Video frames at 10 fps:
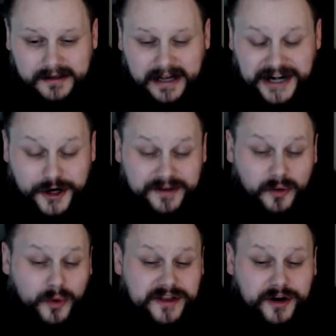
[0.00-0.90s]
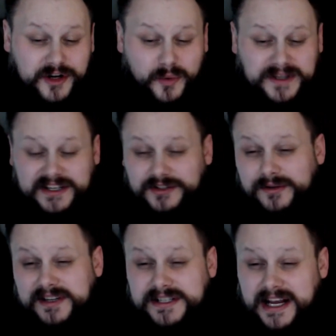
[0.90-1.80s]
know that we're the only ones that do
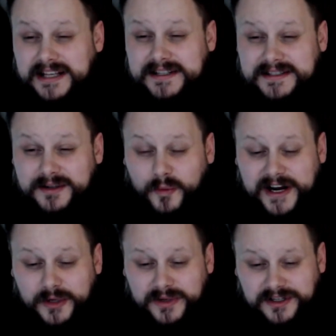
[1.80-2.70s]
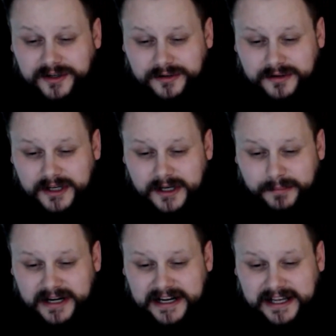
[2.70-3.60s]
the dates the way that we do,
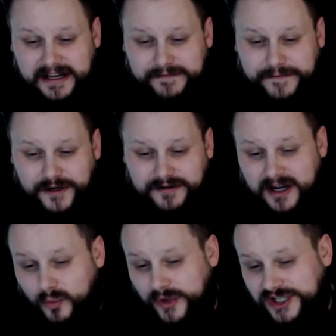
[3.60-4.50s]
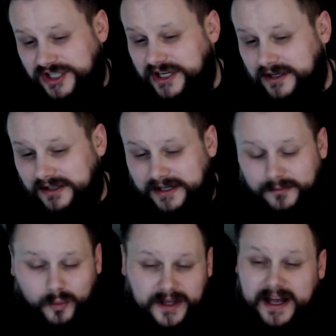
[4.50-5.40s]
but I can't figure out which year, like,
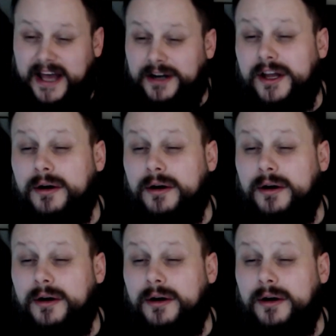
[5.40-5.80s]
what, I don't know.